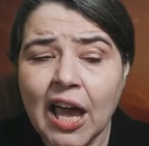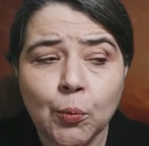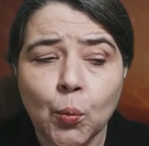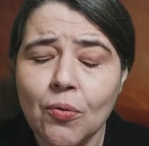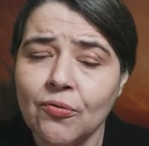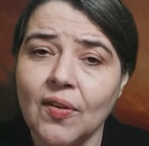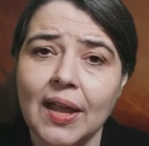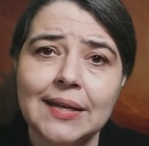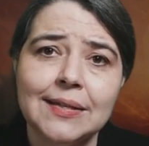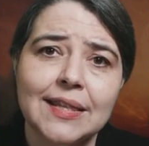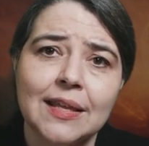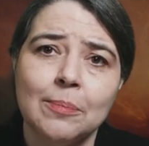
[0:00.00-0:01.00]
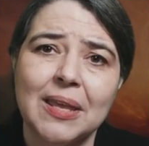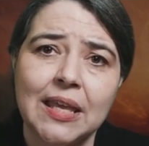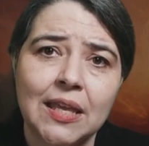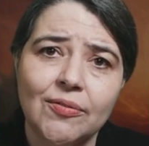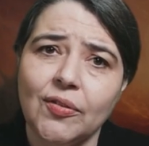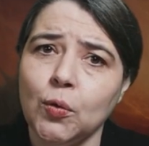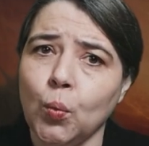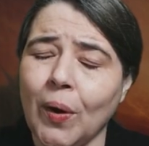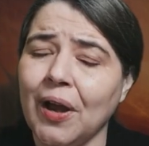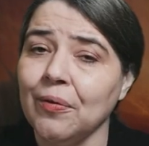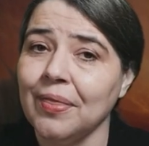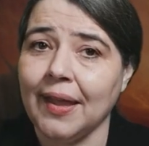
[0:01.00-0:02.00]
and we will find them
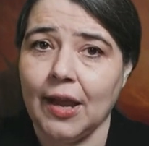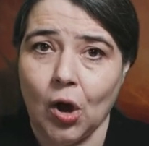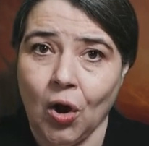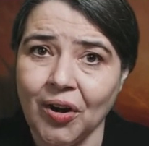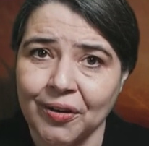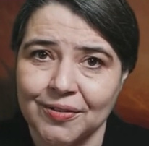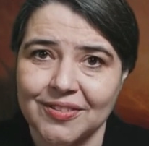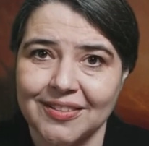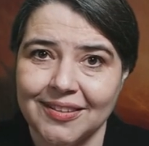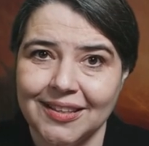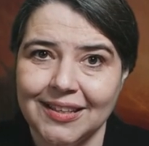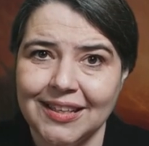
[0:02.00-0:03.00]
even where they aren't,